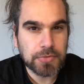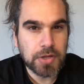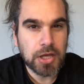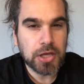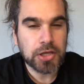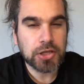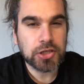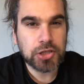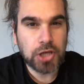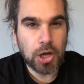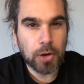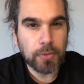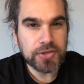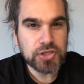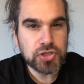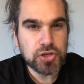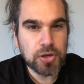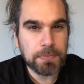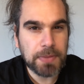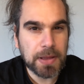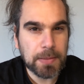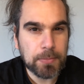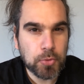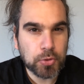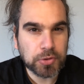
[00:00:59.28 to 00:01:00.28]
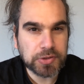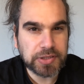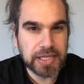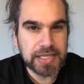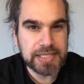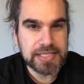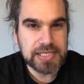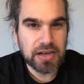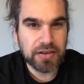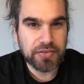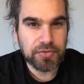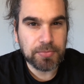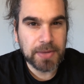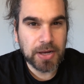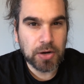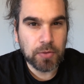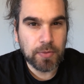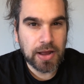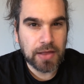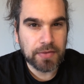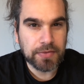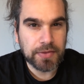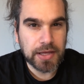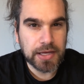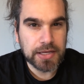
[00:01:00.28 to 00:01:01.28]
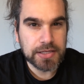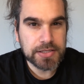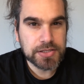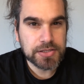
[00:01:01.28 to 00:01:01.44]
Go into a bit more detail for me around this.